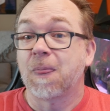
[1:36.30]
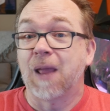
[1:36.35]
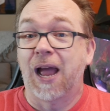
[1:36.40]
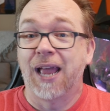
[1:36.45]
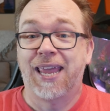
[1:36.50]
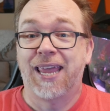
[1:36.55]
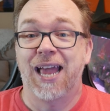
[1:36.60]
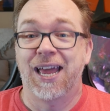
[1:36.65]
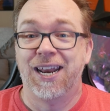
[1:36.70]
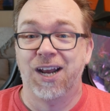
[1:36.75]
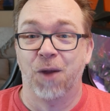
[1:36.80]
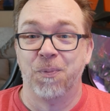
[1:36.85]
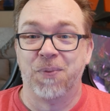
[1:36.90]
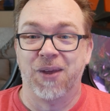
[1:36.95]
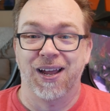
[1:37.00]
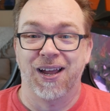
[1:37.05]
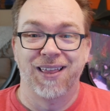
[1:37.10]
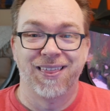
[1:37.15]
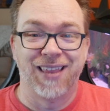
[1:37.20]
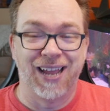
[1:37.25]
I can't help
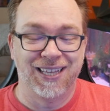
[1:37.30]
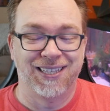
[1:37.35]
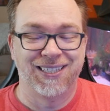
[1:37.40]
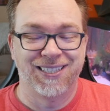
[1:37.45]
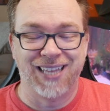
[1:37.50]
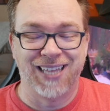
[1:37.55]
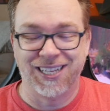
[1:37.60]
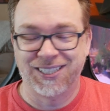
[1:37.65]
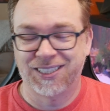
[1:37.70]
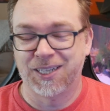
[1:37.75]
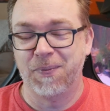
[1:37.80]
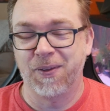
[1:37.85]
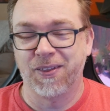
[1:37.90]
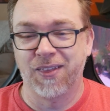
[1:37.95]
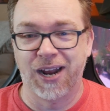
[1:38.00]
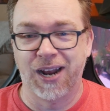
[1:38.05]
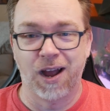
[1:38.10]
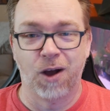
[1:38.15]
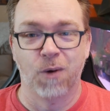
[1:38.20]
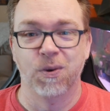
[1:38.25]
you. That, that's something
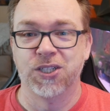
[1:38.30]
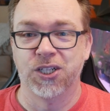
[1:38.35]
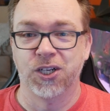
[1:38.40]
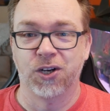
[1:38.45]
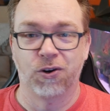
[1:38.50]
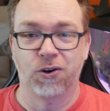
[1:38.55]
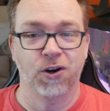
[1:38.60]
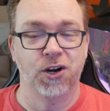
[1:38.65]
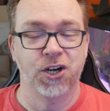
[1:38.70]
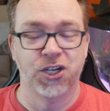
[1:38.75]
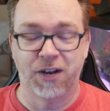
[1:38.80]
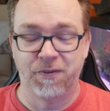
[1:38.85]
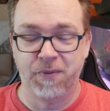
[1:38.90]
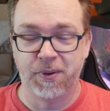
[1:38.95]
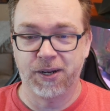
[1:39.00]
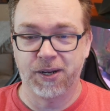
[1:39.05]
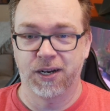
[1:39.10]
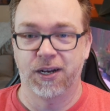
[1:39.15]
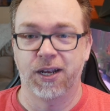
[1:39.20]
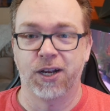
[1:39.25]
that I always encourage. I've
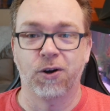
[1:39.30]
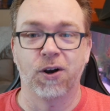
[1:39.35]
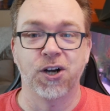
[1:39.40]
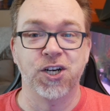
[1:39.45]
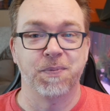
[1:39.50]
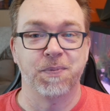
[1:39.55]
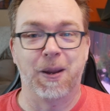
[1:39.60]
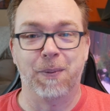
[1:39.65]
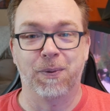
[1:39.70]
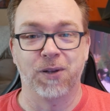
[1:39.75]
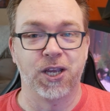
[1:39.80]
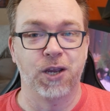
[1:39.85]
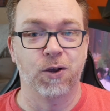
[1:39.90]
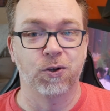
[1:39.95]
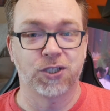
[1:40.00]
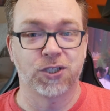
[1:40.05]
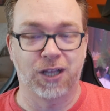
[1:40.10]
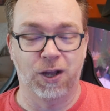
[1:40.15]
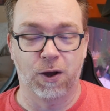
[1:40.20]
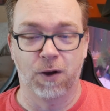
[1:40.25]
been encouraging people to
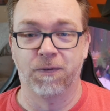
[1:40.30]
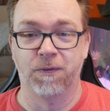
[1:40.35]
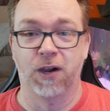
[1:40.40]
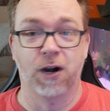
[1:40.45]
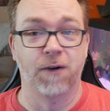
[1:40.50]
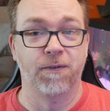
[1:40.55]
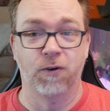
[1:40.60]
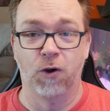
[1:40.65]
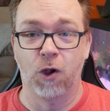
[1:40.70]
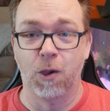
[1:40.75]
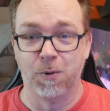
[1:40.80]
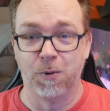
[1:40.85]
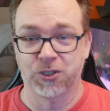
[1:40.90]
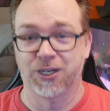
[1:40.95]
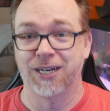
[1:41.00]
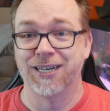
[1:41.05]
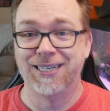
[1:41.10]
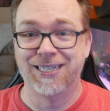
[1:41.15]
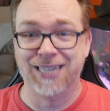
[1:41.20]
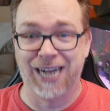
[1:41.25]
use Cloudflare for almost
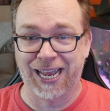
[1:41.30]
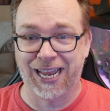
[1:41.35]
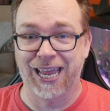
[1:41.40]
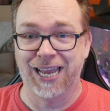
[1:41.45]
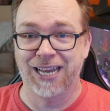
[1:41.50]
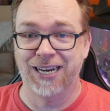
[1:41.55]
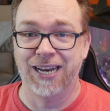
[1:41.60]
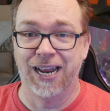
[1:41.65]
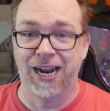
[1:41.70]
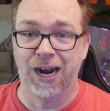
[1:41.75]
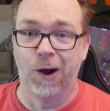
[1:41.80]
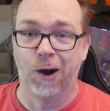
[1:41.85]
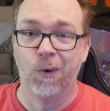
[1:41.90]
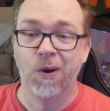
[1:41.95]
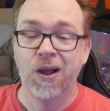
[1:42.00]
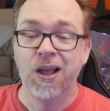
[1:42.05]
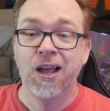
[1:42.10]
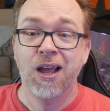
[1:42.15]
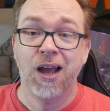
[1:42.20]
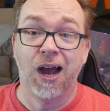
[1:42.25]
a decade now.
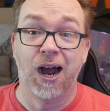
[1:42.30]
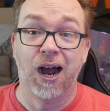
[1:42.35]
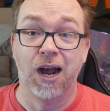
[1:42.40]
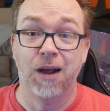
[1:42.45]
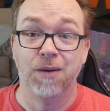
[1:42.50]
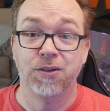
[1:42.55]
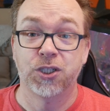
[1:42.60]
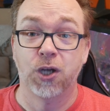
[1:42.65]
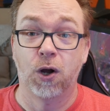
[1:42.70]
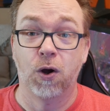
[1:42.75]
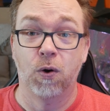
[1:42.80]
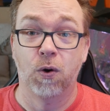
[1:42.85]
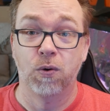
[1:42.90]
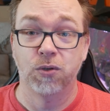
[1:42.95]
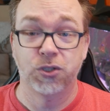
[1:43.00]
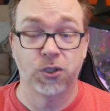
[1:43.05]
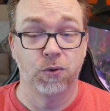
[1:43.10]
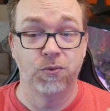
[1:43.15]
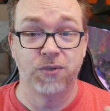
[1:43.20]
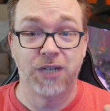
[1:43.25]
Uh, so,
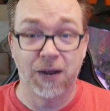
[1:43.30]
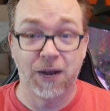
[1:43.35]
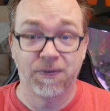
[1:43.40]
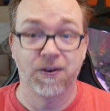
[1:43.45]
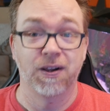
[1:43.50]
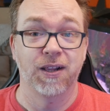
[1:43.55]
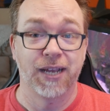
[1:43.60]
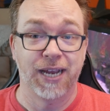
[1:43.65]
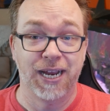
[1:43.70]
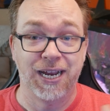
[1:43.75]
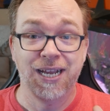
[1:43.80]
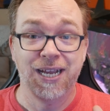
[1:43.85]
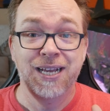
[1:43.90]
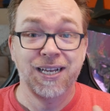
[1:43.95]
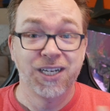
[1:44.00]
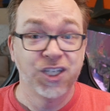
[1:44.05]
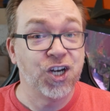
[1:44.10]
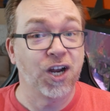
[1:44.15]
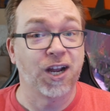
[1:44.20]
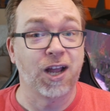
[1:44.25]
so definitely
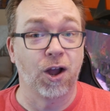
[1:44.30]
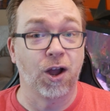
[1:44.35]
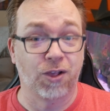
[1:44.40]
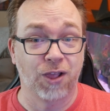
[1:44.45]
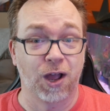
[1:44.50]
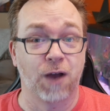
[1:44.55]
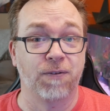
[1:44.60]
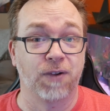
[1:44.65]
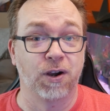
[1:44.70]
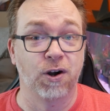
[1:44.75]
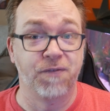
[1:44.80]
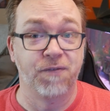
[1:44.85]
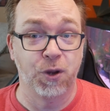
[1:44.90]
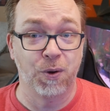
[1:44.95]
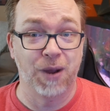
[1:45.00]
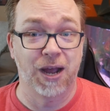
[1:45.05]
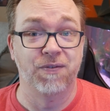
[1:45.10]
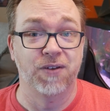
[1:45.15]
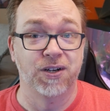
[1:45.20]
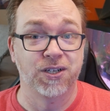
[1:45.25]
check out Cloudflare if you
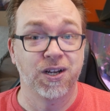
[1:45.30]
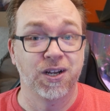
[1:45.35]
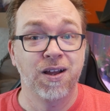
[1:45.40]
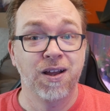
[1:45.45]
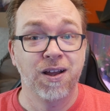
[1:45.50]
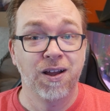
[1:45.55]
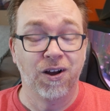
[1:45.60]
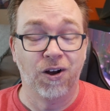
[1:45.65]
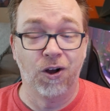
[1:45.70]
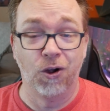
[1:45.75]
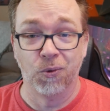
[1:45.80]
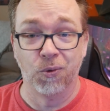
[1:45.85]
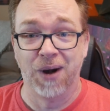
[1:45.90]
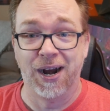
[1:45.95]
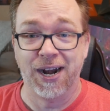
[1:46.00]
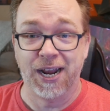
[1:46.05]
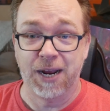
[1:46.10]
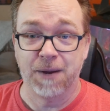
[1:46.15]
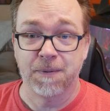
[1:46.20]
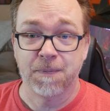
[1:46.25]
haven't
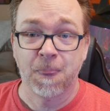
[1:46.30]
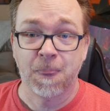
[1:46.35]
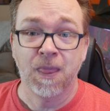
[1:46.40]
already.